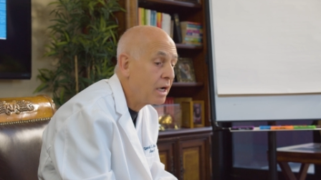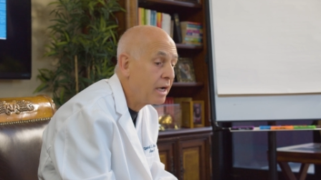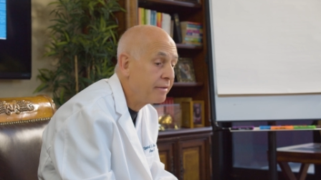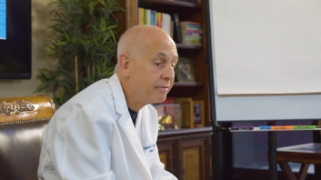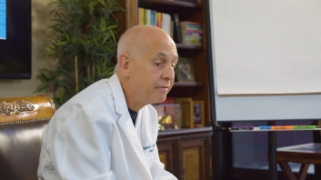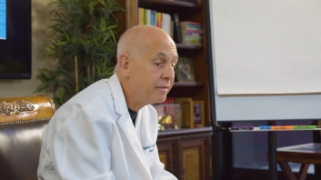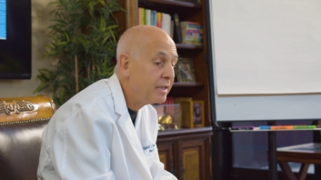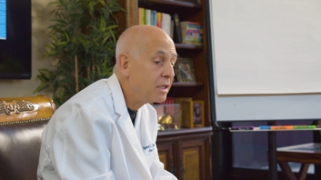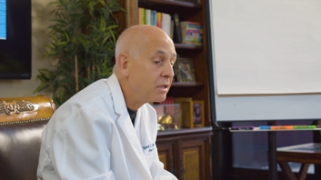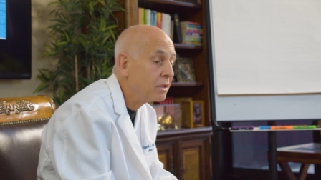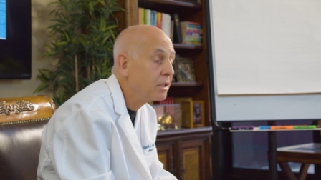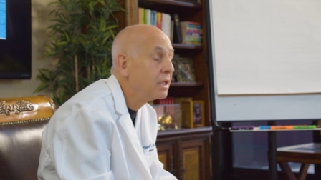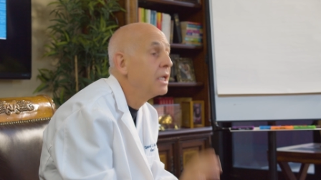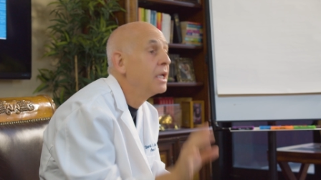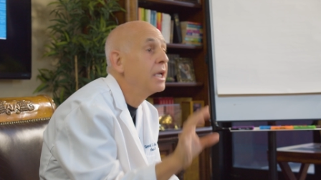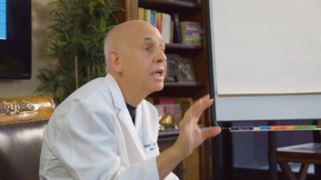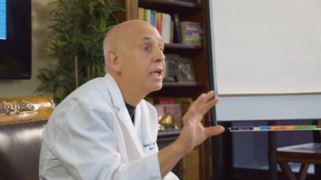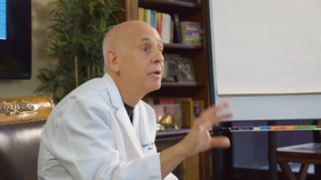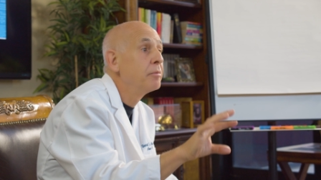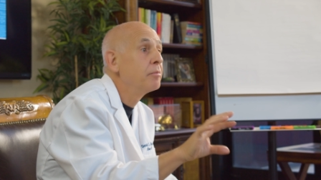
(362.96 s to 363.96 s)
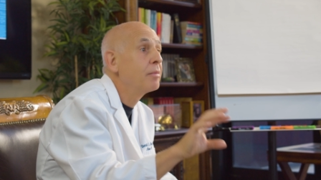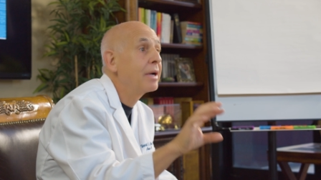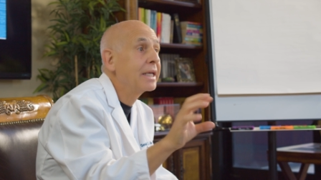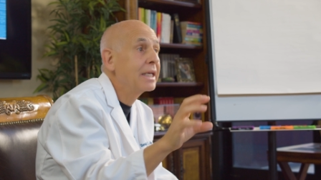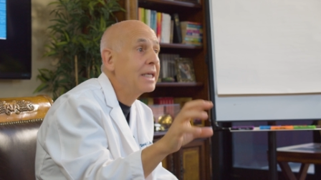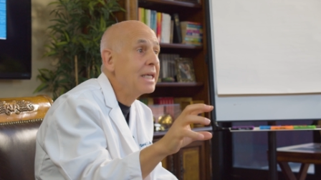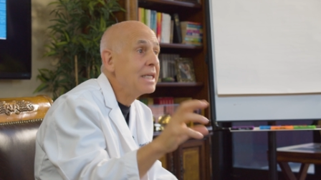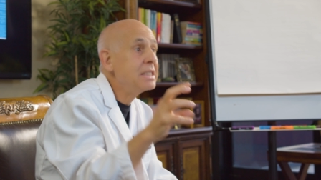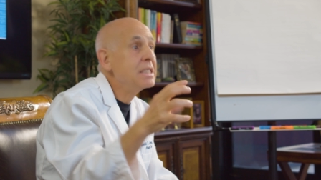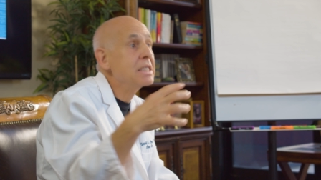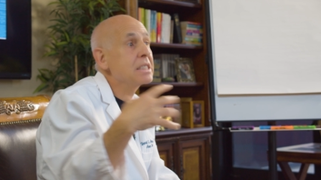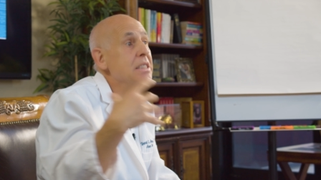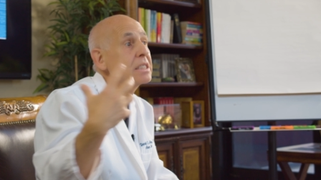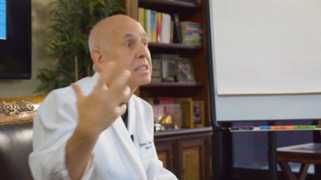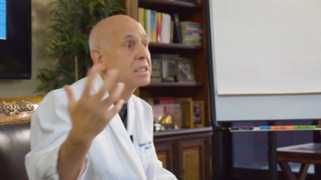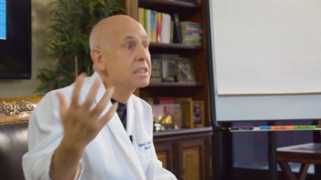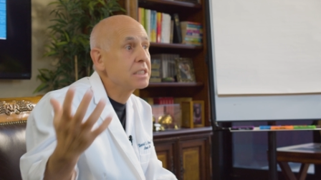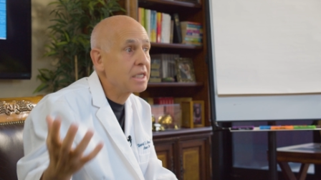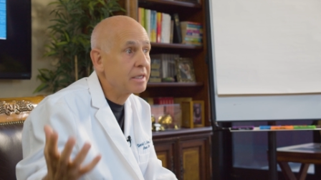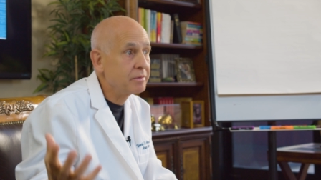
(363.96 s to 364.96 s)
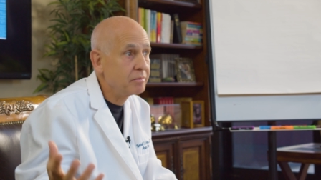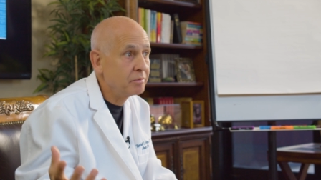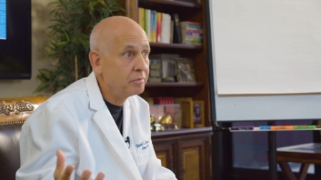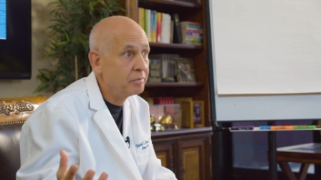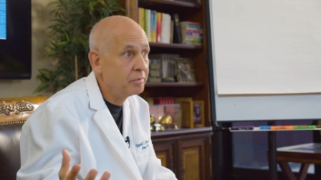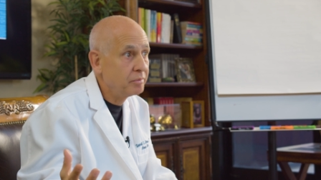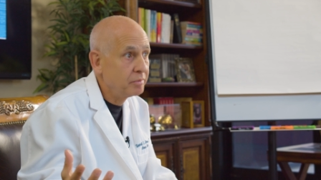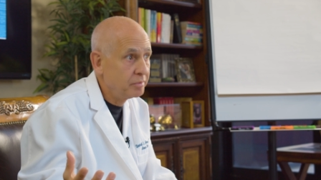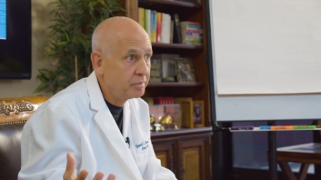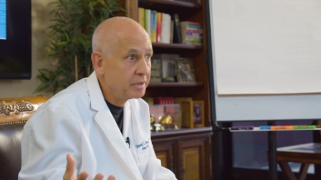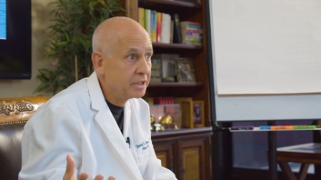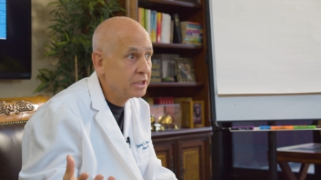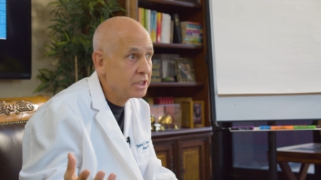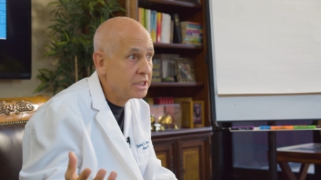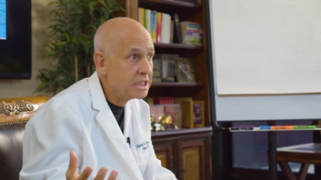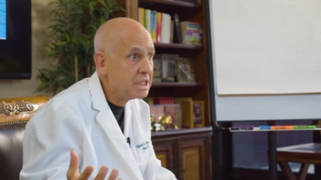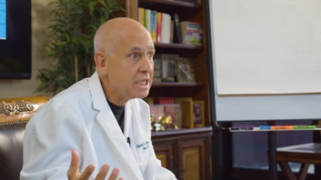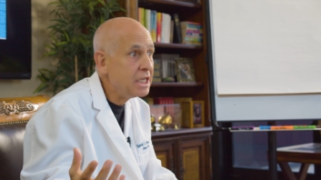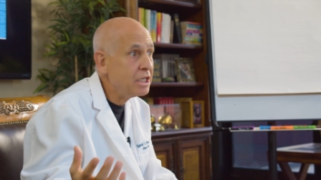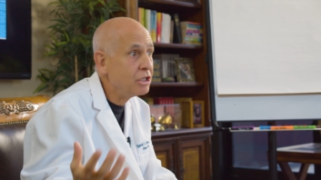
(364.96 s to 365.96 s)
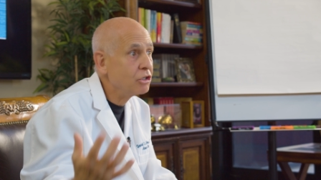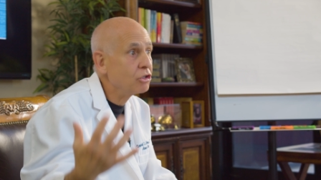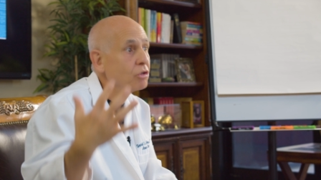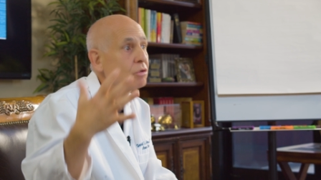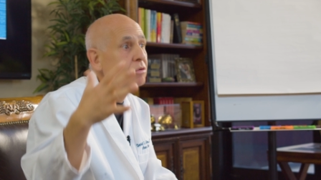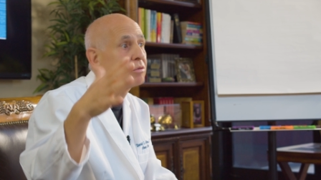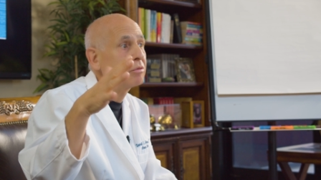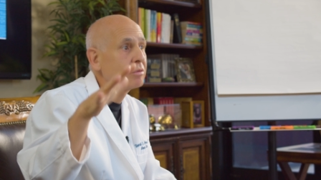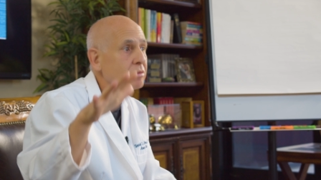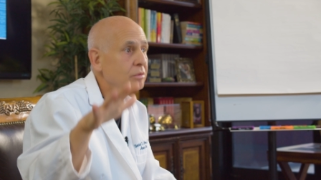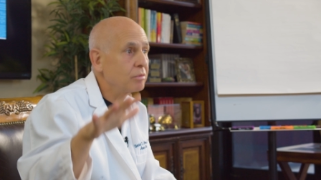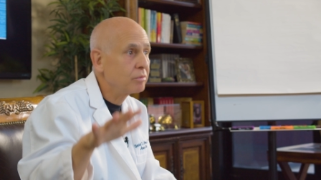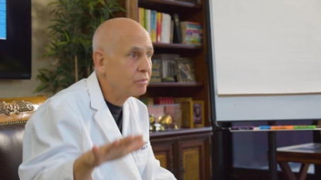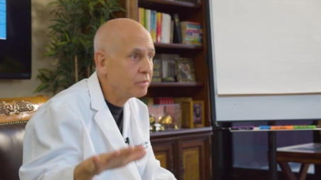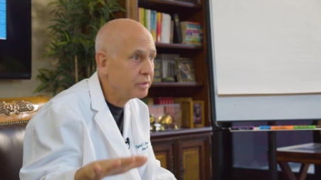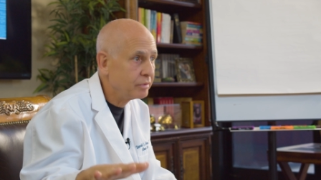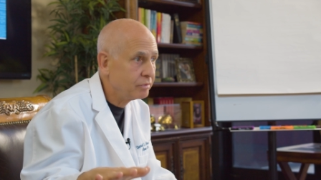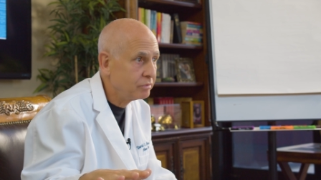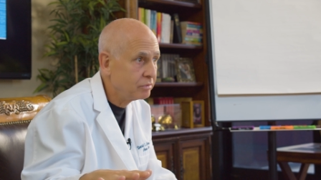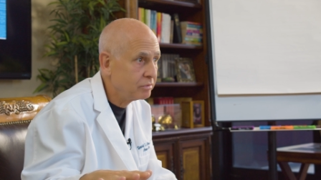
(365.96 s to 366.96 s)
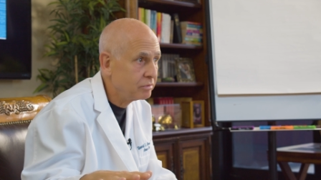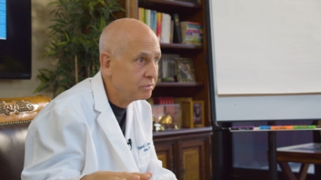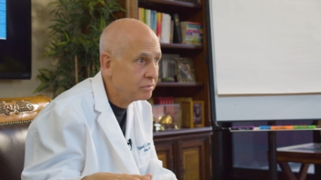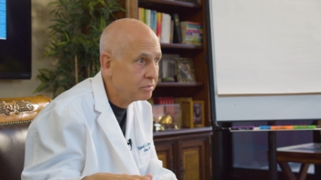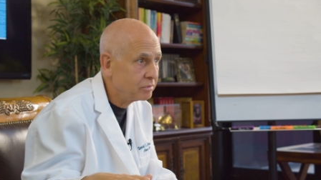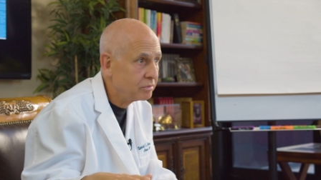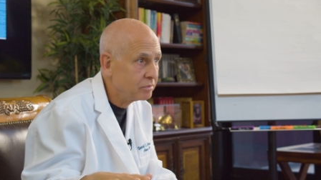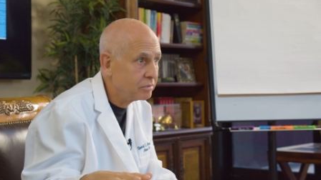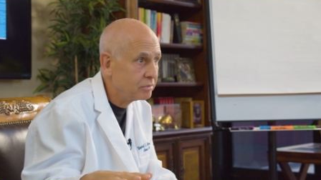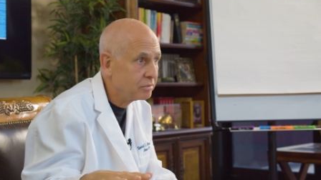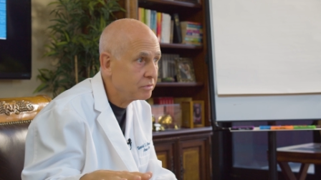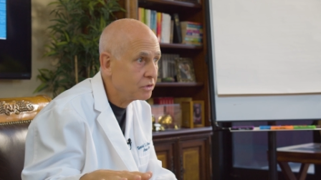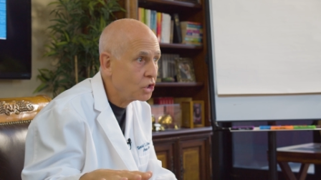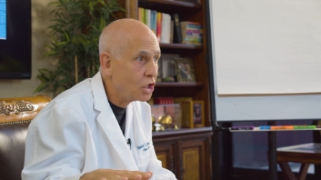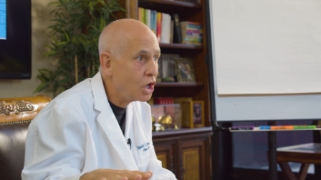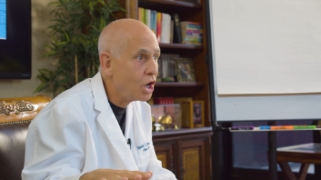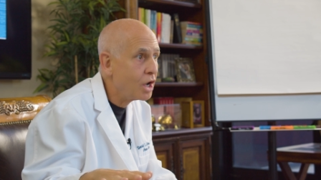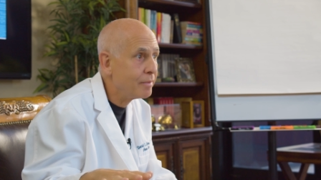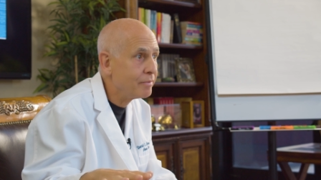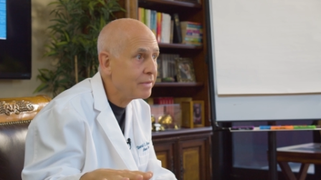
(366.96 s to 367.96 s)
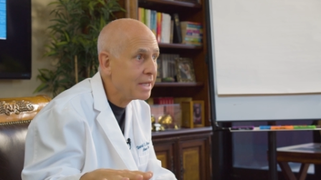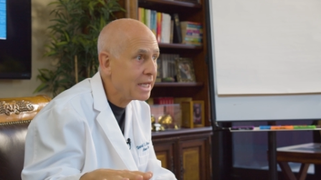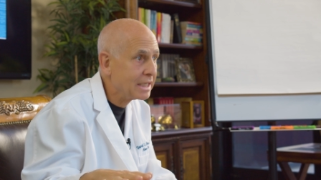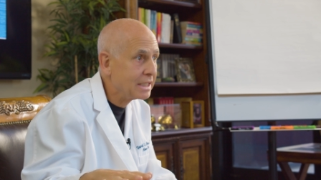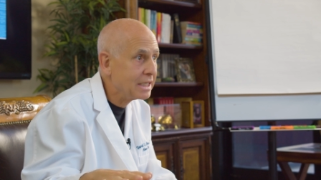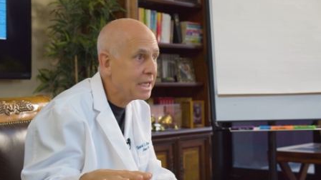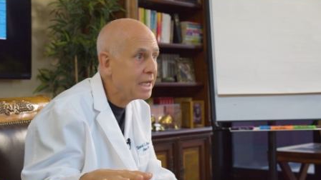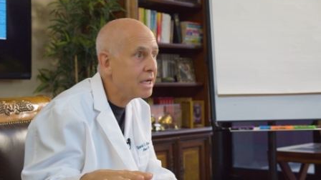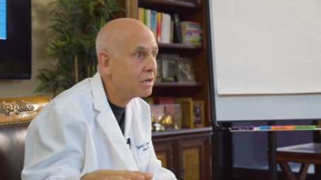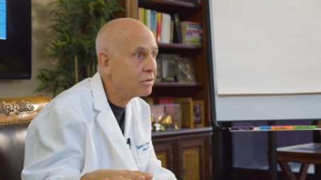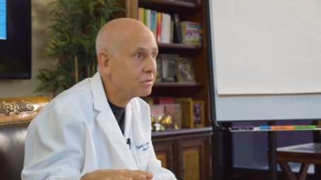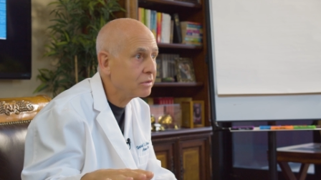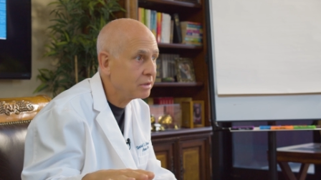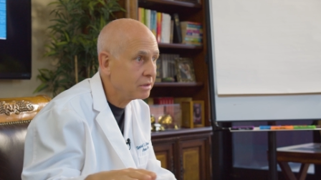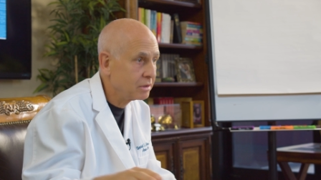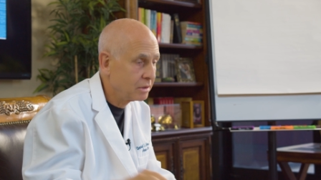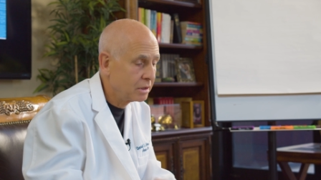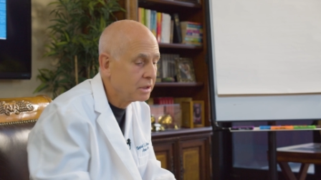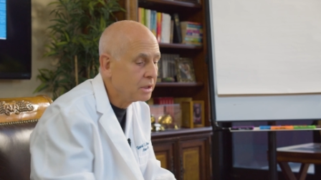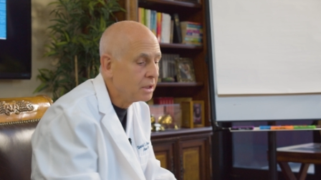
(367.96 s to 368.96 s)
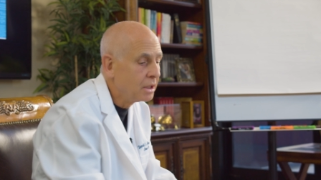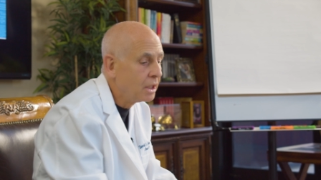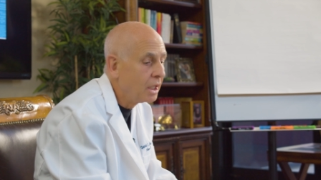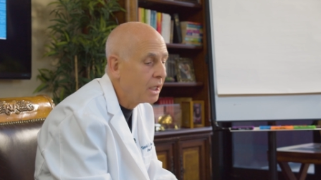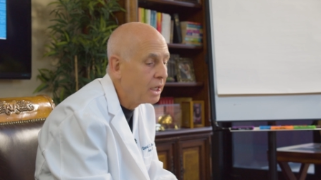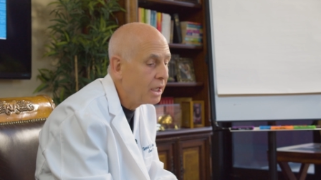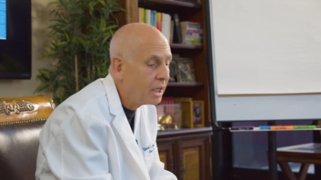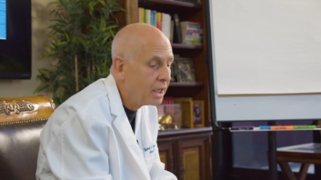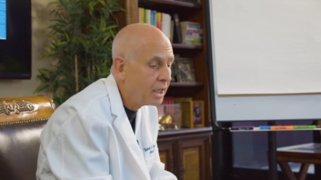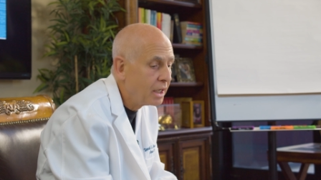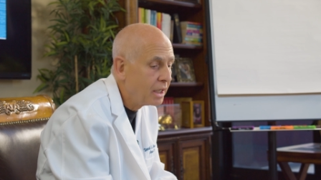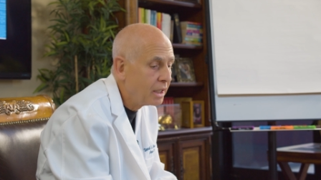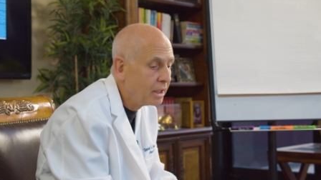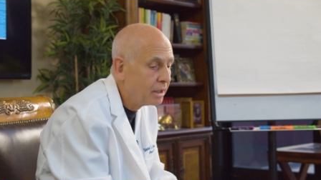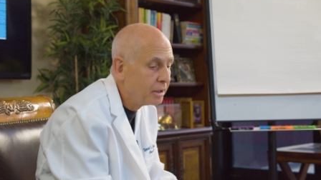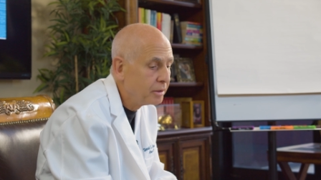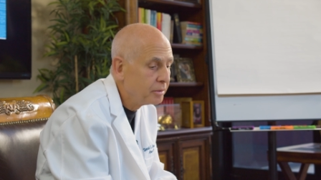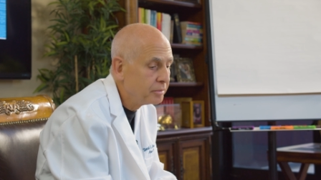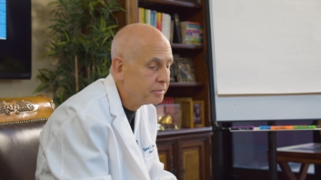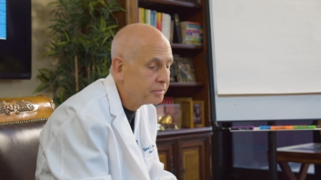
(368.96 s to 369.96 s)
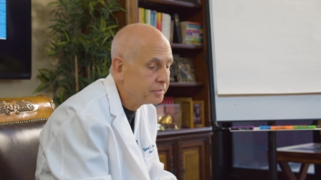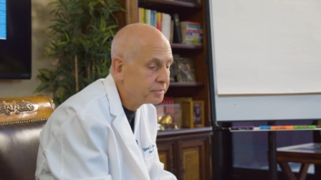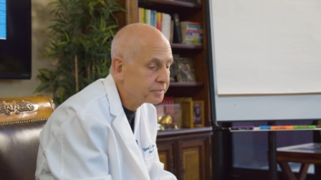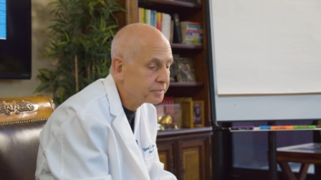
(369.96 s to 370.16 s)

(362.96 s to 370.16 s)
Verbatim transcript: I feel. And my guess is since I've been seeing you, we've calmed that down. Yeah. Um,